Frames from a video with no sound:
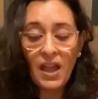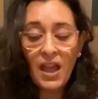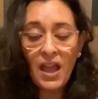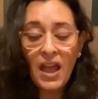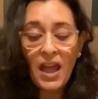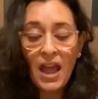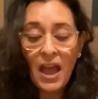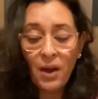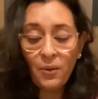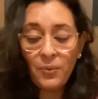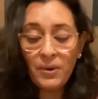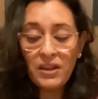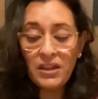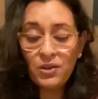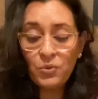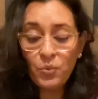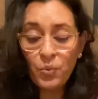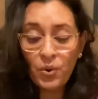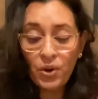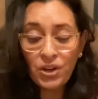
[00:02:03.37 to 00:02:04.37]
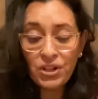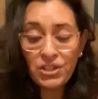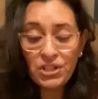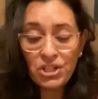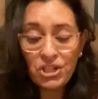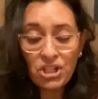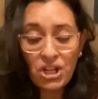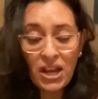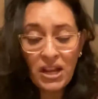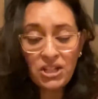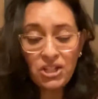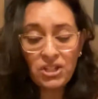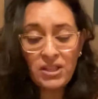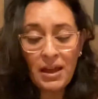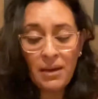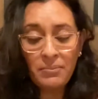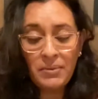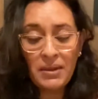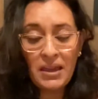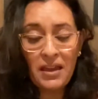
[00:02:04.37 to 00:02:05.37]
And we can work to change
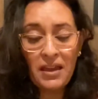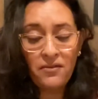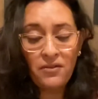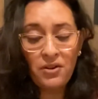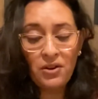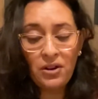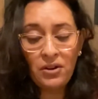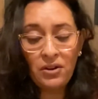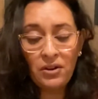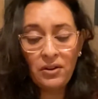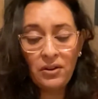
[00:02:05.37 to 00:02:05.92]
that behavior.